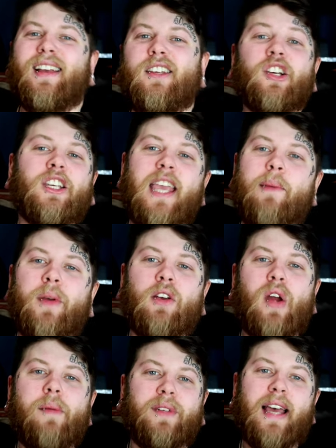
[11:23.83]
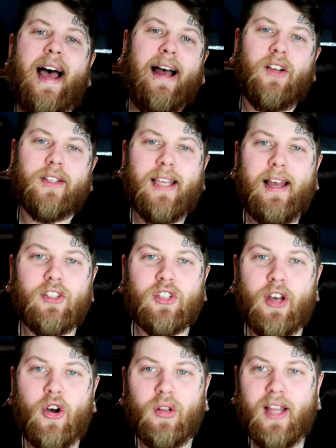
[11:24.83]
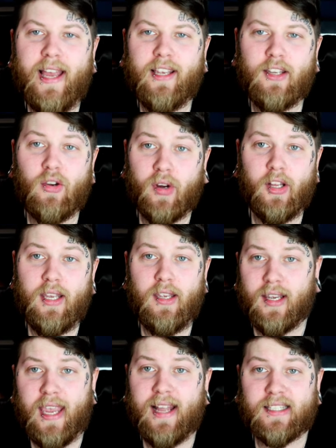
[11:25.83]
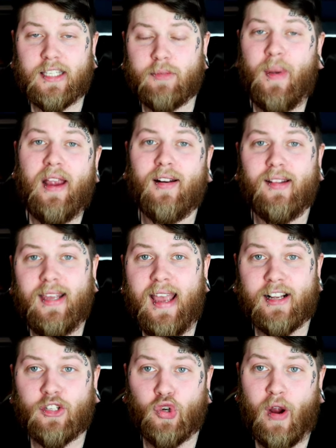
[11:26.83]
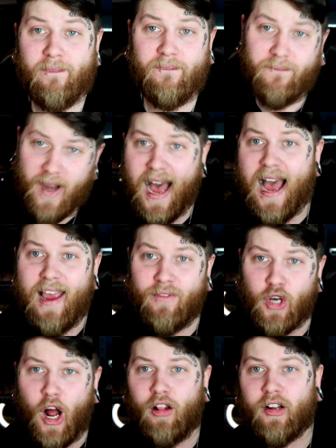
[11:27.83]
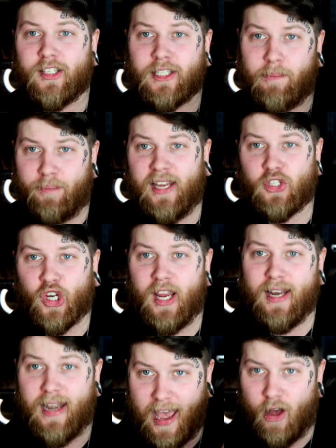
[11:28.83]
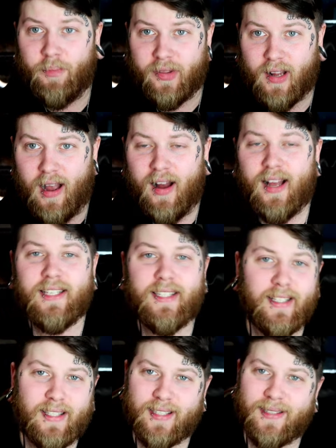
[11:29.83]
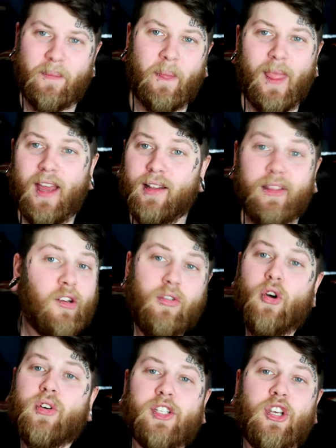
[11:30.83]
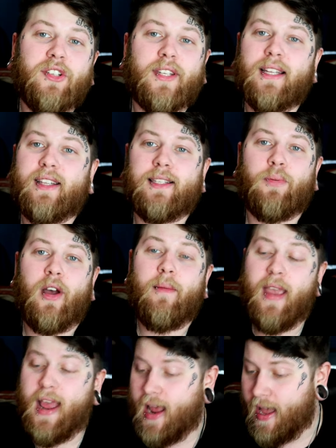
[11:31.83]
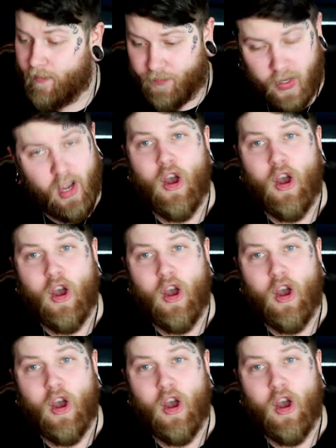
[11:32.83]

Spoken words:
you're keeping reptiles, so, like, you can't spare the extra $5 to pitch in and help the cause. There are no excuses at this point, man.